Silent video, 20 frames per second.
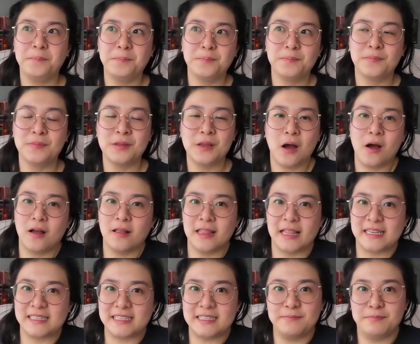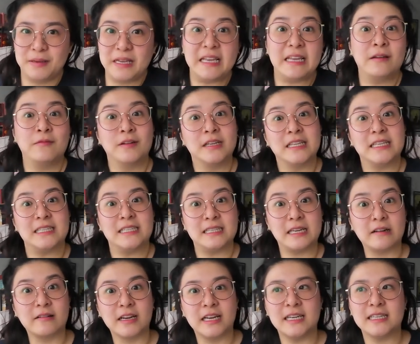no, like being really
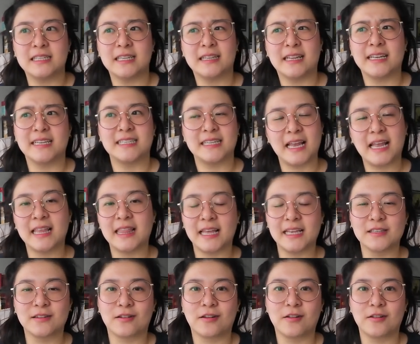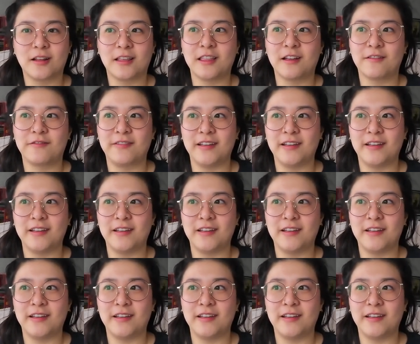serious and like saying things are hurting their